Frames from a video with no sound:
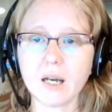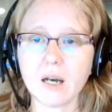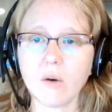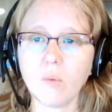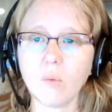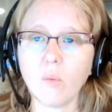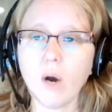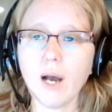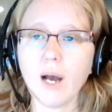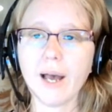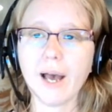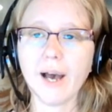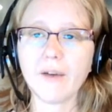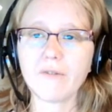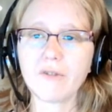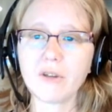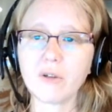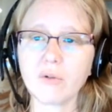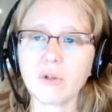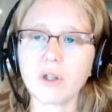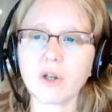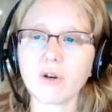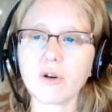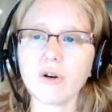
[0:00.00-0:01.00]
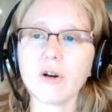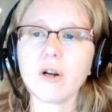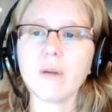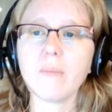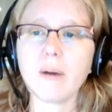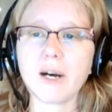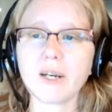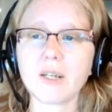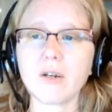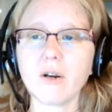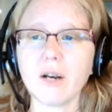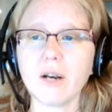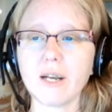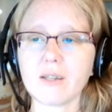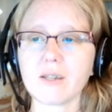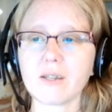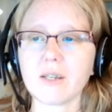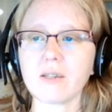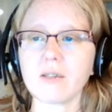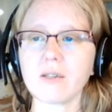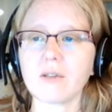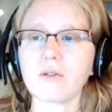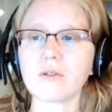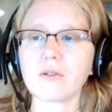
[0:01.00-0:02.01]
What have you learned about your
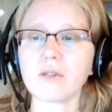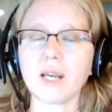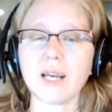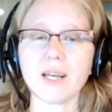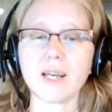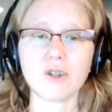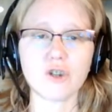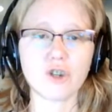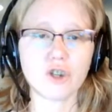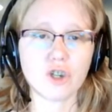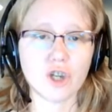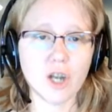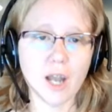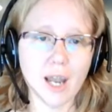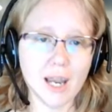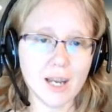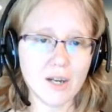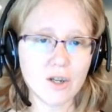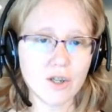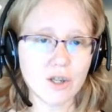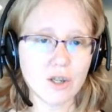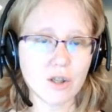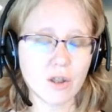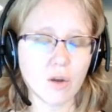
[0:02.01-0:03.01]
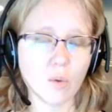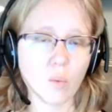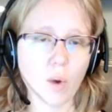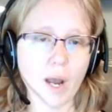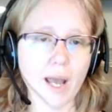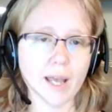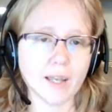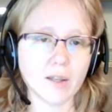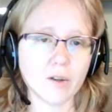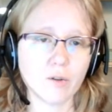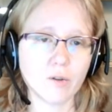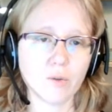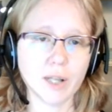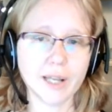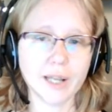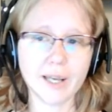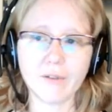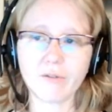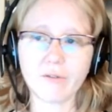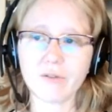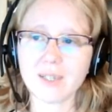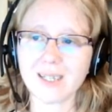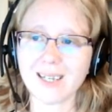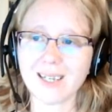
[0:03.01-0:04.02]
ancestors that has changed the way you
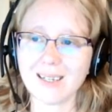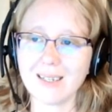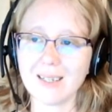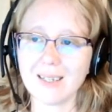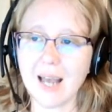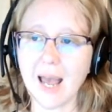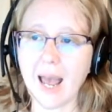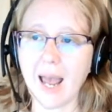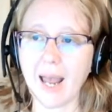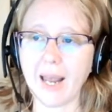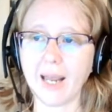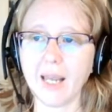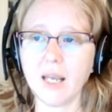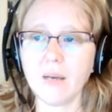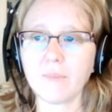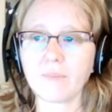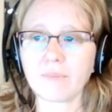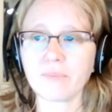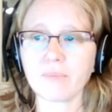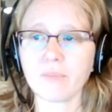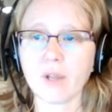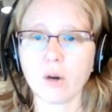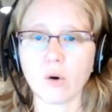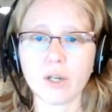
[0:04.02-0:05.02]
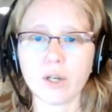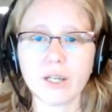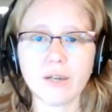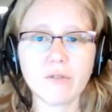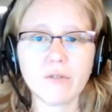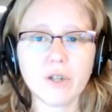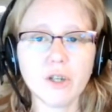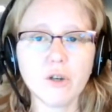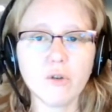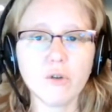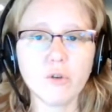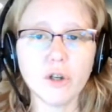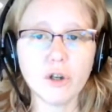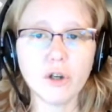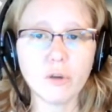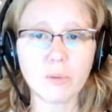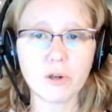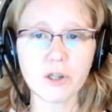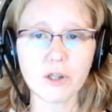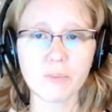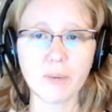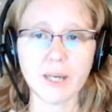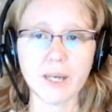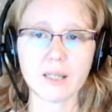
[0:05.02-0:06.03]
live today or given you new
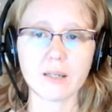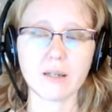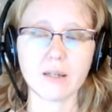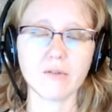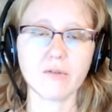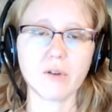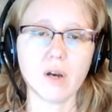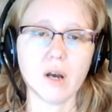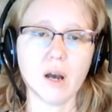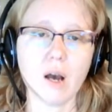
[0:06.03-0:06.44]
perspective